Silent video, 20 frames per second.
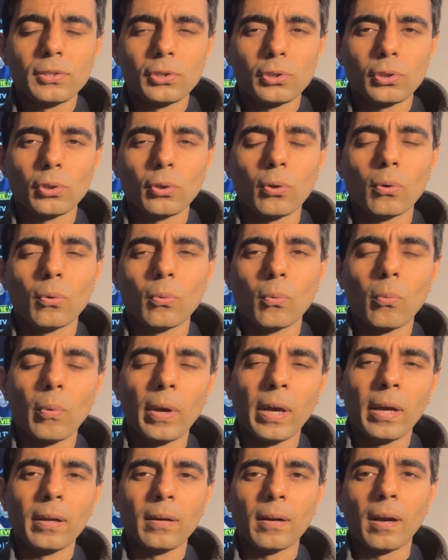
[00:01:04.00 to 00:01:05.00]
show
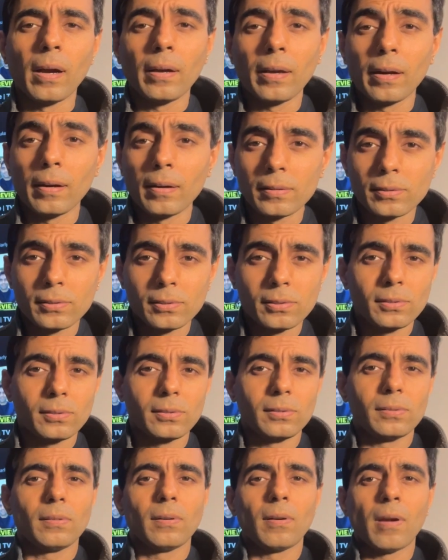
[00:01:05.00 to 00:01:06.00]
where a kid
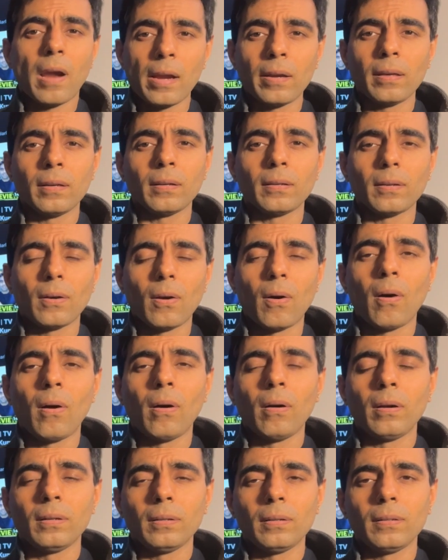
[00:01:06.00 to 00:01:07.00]
is running
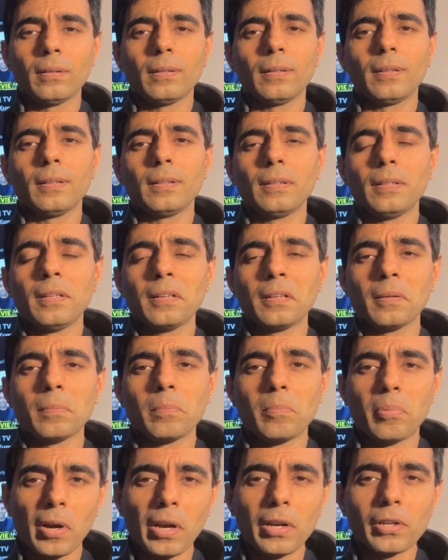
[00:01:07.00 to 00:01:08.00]
on the
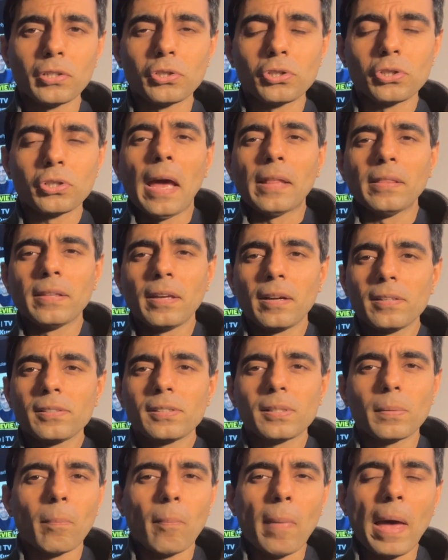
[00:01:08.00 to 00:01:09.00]
bridge, and there is
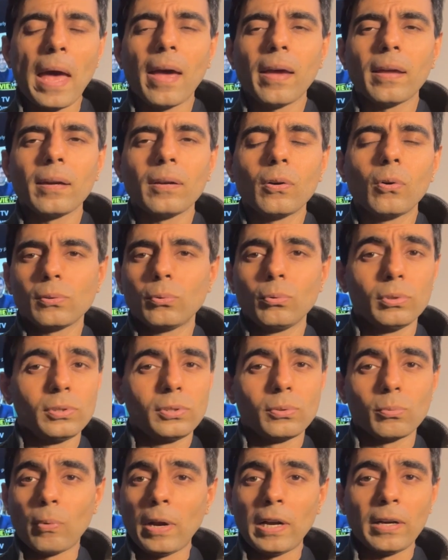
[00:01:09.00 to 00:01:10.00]
a man
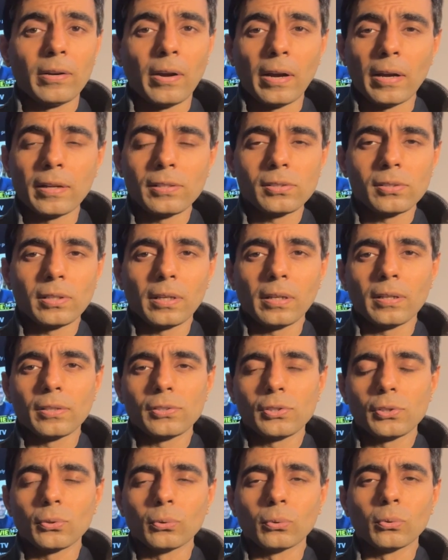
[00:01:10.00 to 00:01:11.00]
who's well dressed in a
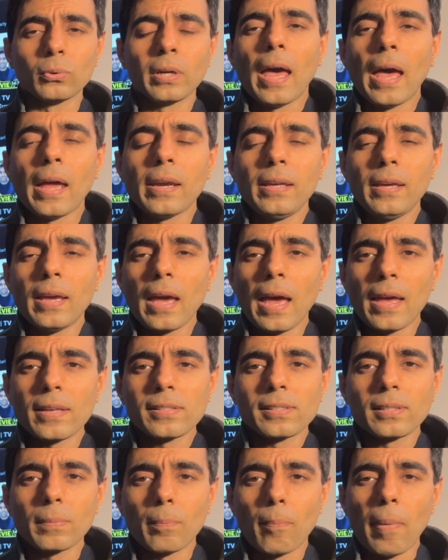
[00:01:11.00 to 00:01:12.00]
suit, and he
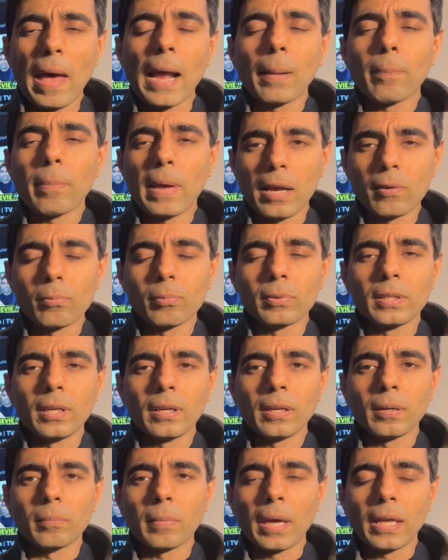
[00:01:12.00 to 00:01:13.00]
has a backpack with
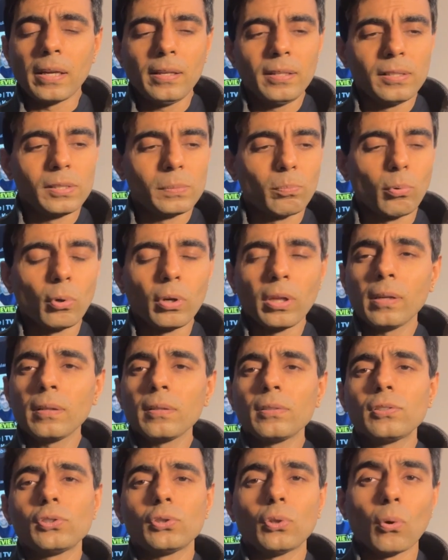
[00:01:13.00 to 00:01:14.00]
him, and he's putting
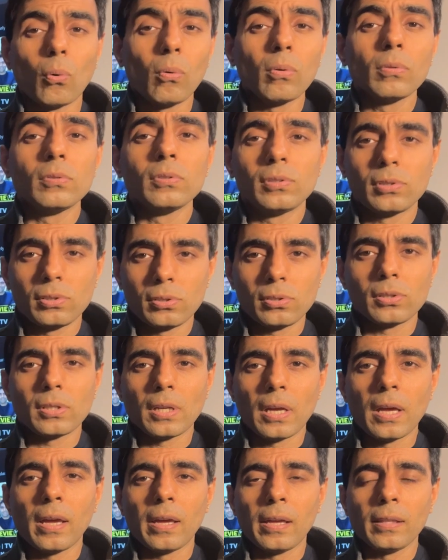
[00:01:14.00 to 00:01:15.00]
stones
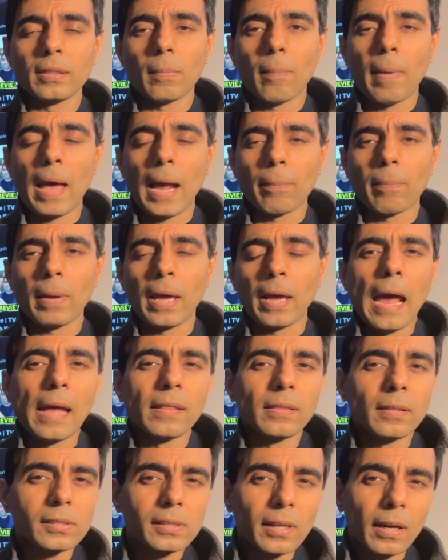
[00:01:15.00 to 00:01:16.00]
uh, in the backpack.
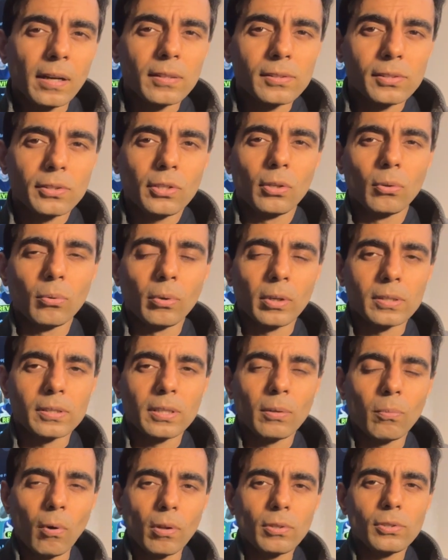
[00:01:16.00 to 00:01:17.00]
And this kid is curious.
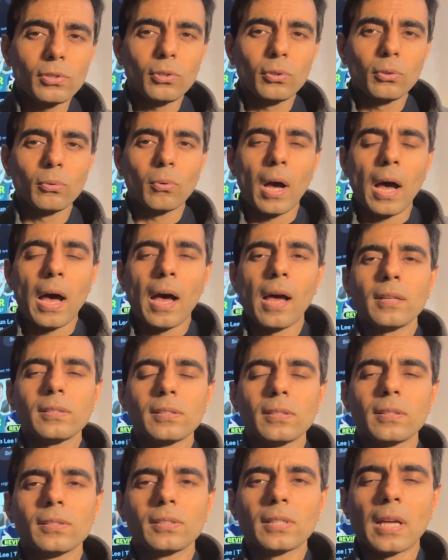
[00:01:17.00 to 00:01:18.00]
He wants to
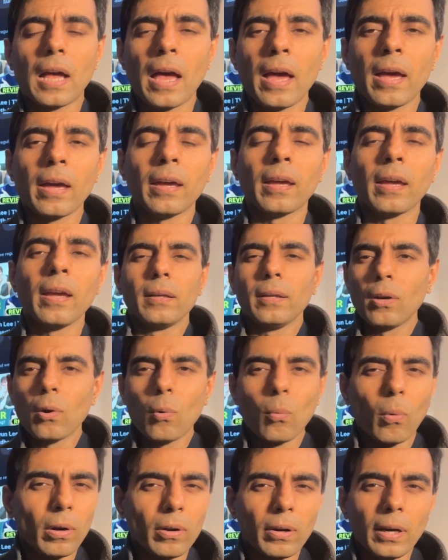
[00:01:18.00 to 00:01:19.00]
ask this guy, you know,
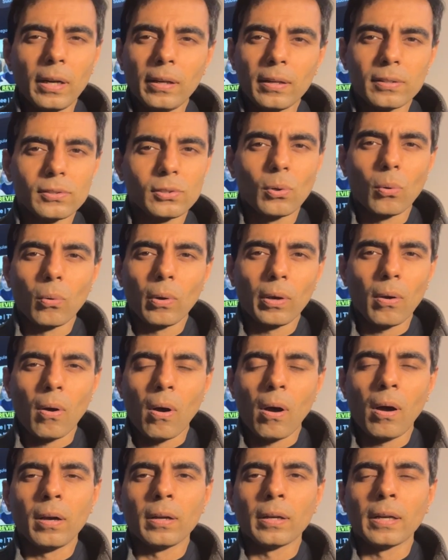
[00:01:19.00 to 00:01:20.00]
what really is going
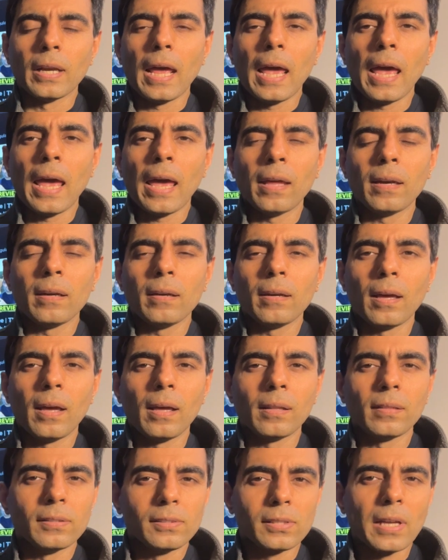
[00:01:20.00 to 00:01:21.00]
on. And
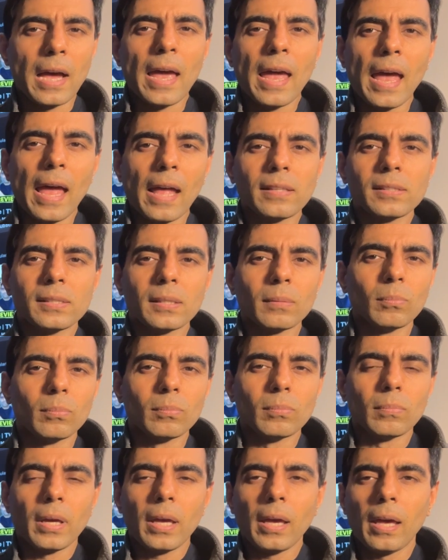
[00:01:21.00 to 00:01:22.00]
uh, this guy hands
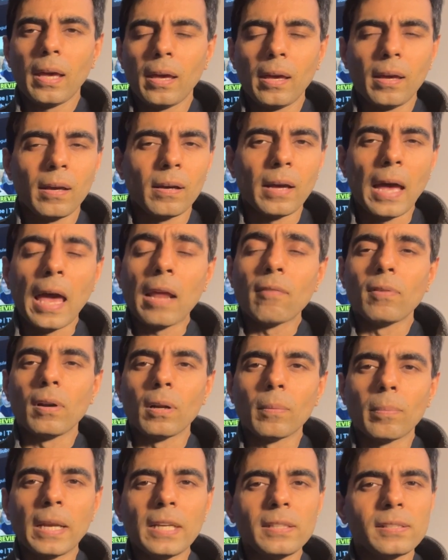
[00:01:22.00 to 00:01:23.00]
him a uh,
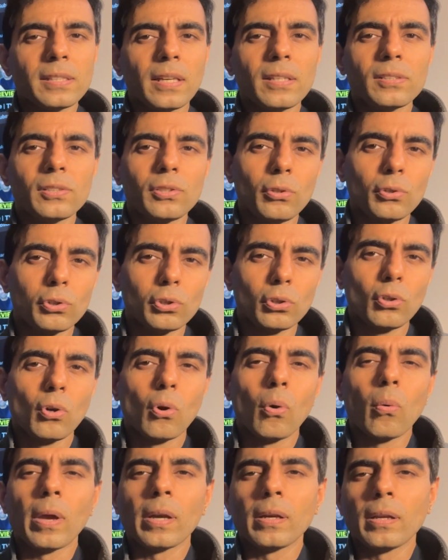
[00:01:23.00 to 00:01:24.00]
envelope, and he says, "You should
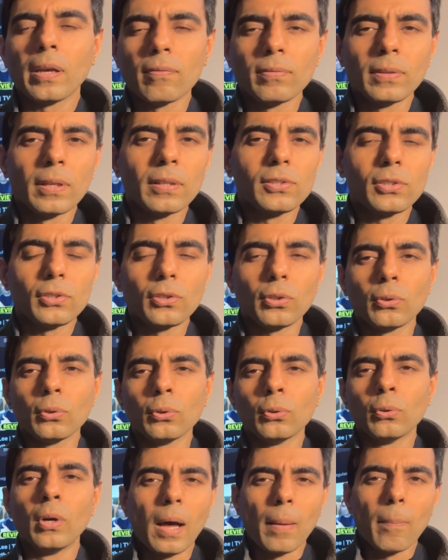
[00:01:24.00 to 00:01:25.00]
go and give this
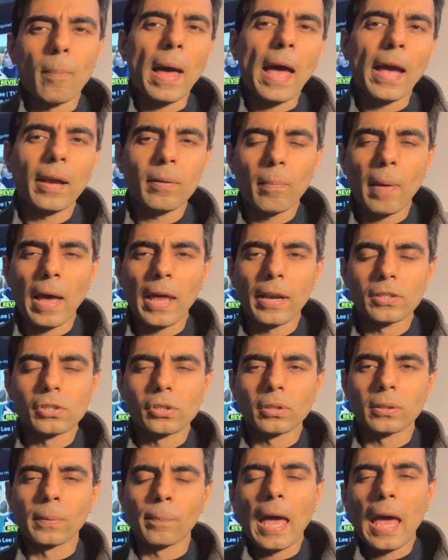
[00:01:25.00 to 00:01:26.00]
to a bank
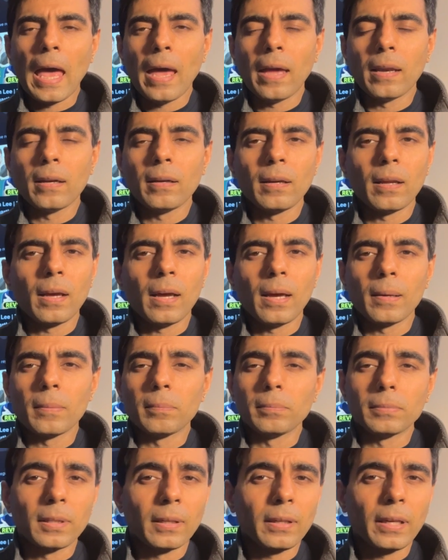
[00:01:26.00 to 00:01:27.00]
manager." And uh,
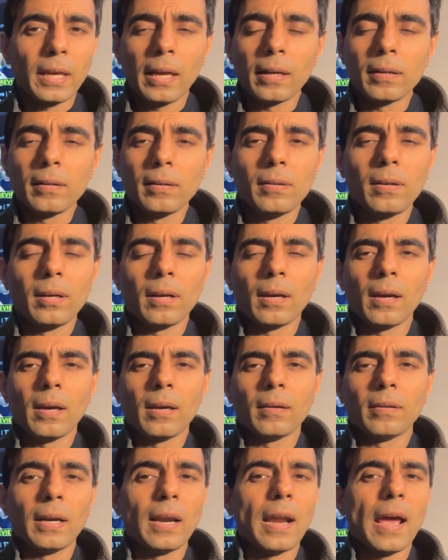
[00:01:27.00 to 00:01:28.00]
the kid
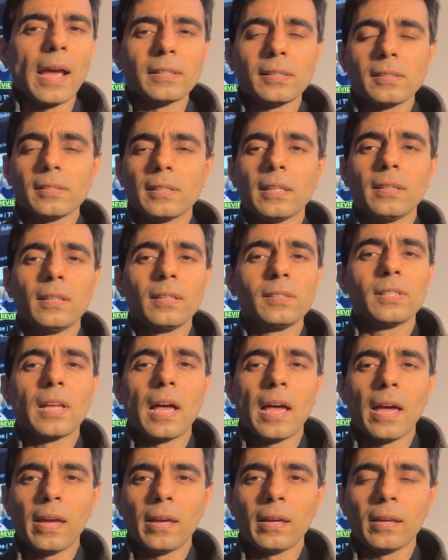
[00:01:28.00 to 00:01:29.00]
uh, realizes that this
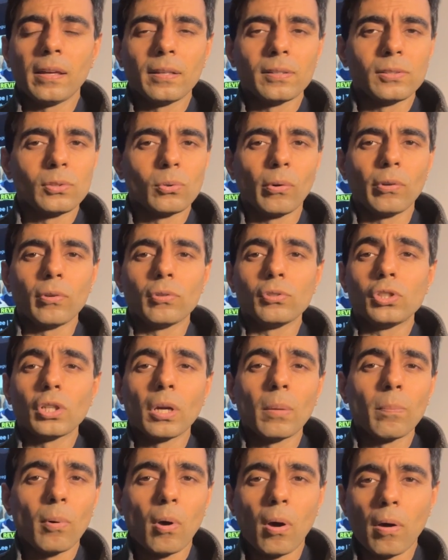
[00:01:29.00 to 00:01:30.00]
guy is going to
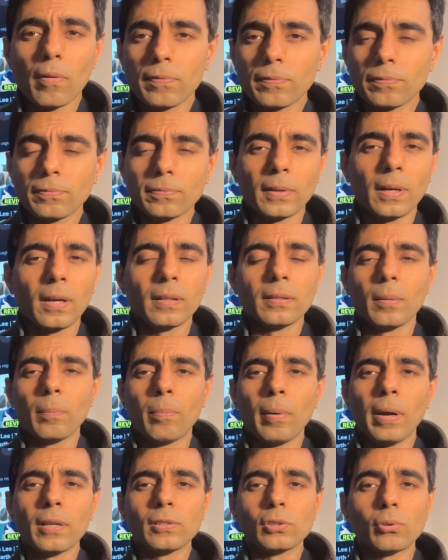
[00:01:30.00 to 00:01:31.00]
jump off uh, the
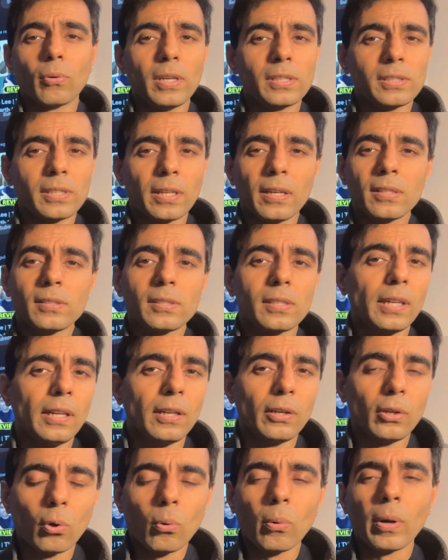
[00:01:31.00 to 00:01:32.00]
bridge. So he says he'll
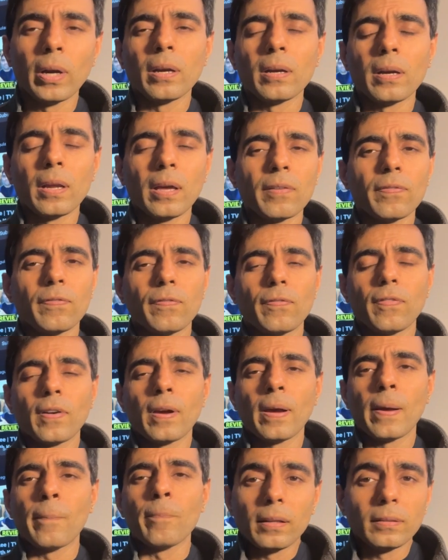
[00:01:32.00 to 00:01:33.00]
do it if
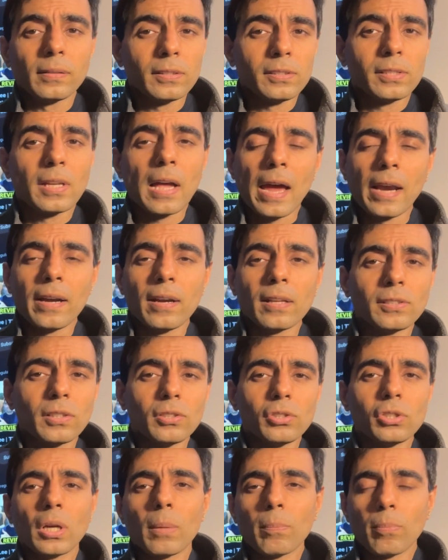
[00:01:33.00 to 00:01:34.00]
um, this guy
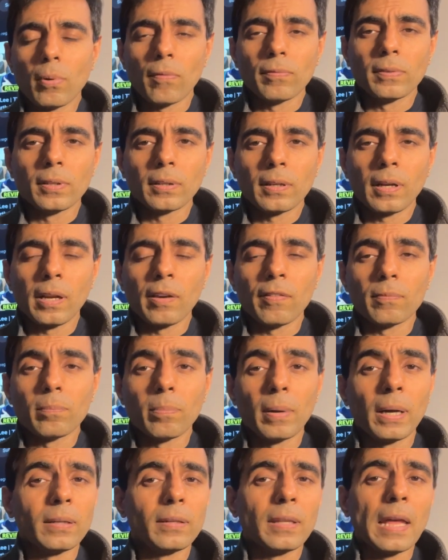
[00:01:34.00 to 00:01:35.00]
doesn't jump off the cliff,
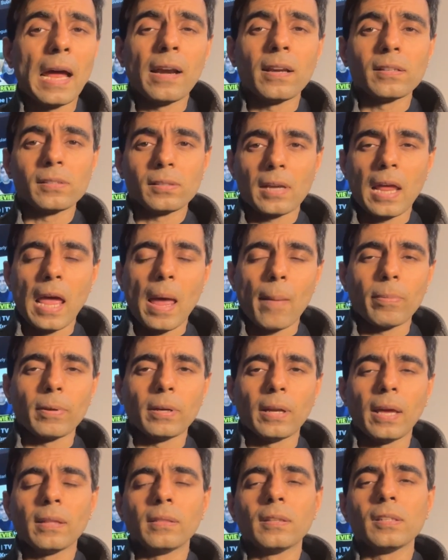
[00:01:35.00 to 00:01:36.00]
but that doesn't happen.
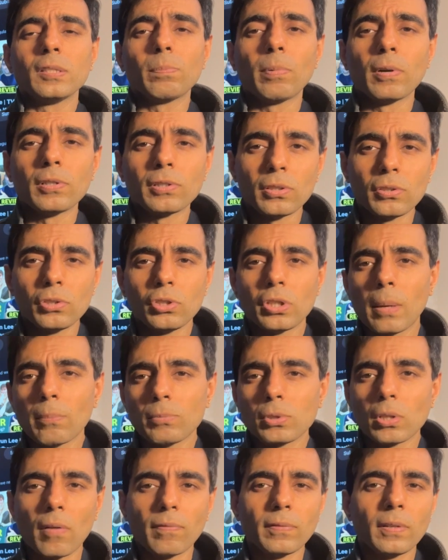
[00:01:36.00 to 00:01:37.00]
And this person
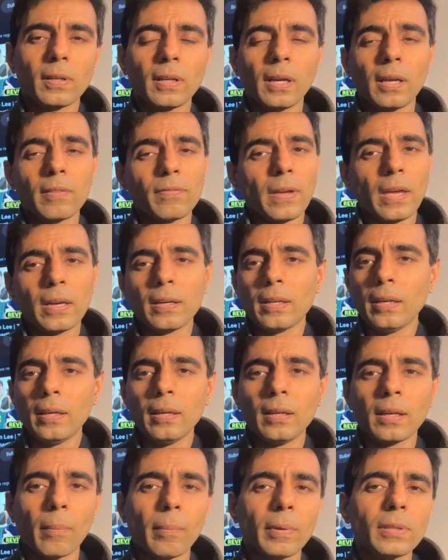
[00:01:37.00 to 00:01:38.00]
jumps off the cliff and he
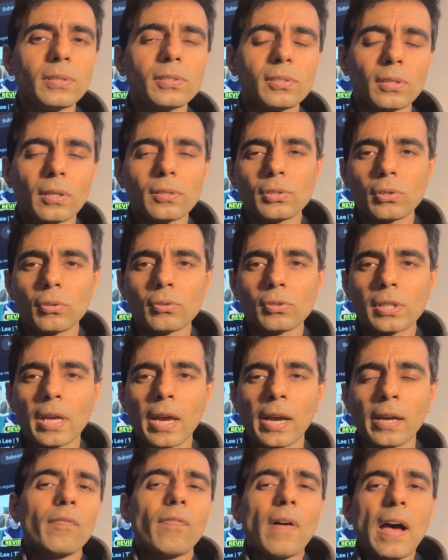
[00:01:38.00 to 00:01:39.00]
commits
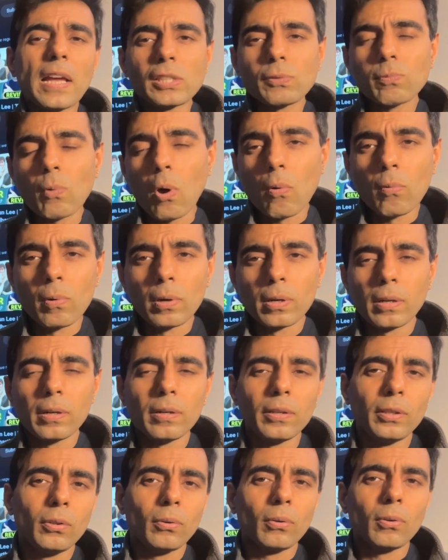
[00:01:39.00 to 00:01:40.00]
suicide. Fast
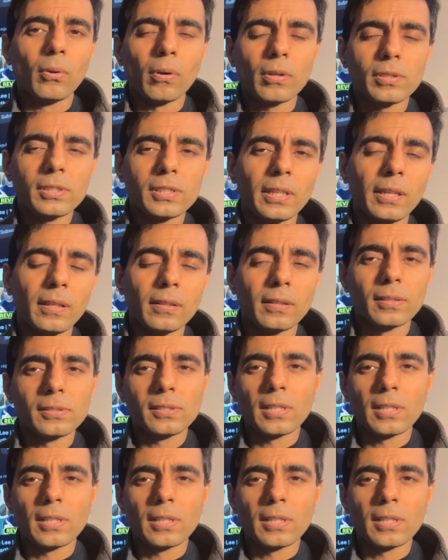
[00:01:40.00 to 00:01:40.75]
forward, you're going to see this